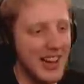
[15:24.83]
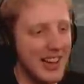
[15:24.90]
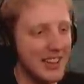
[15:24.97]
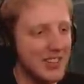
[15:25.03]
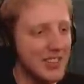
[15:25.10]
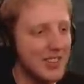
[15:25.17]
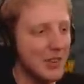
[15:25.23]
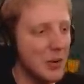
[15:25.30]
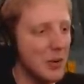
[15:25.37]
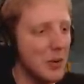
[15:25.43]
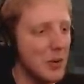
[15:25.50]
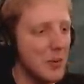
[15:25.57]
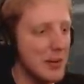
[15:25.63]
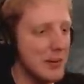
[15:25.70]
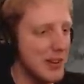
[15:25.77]
I get
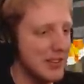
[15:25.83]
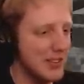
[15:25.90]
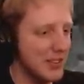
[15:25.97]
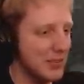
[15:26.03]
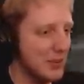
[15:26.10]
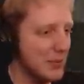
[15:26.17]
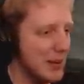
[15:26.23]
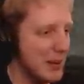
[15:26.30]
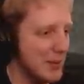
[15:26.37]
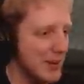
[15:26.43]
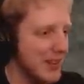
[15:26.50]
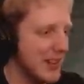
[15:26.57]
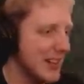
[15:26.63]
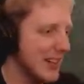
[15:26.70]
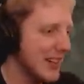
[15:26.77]
so many messages from people.